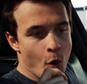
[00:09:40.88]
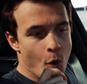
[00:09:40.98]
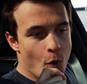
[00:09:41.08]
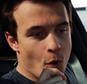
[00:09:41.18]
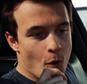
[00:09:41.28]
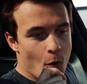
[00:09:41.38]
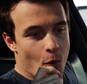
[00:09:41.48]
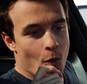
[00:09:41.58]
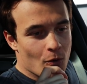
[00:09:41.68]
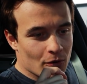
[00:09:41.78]

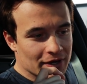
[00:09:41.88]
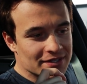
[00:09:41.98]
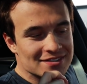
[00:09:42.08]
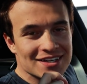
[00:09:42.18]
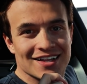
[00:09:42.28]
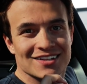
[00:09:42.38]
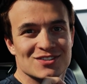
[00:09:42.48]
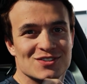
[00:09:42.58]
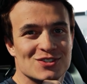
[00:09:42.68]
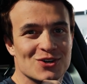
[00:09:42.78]
Oh, it's getting
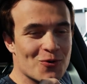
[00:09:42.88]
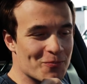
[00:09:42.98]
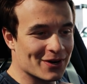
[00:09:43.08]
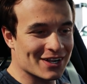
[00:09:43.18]
super